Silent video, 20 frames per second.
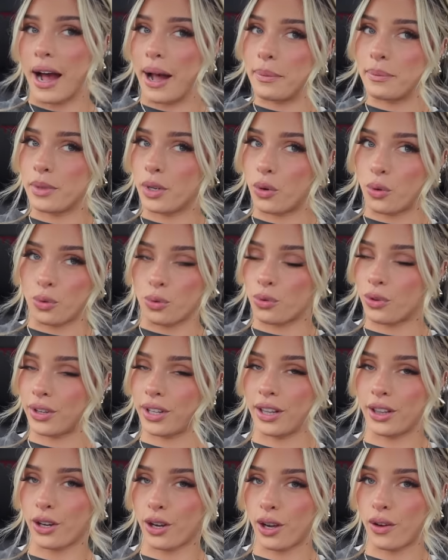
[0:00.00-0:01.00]
I'm
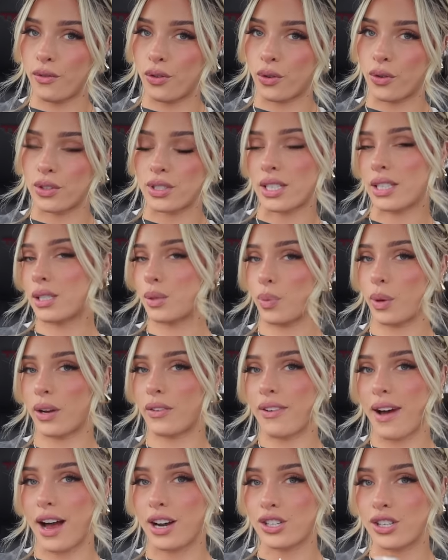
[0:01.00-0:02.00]
really looking forward to the
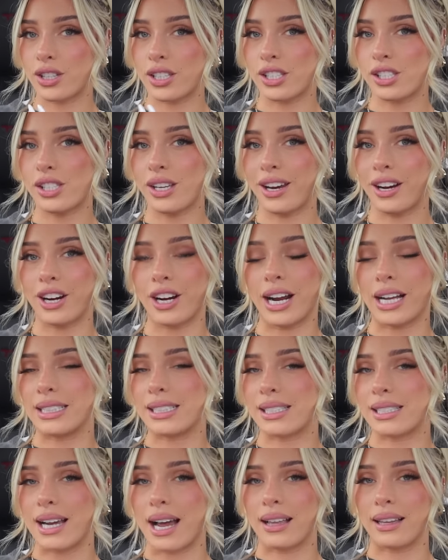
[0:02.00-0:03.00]
spring fashion this year
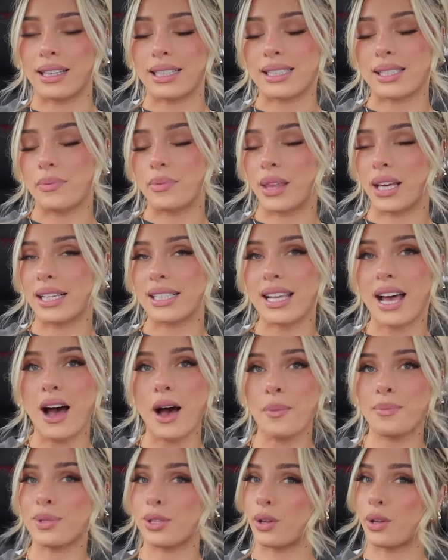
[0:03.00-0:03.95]
and styling some things up.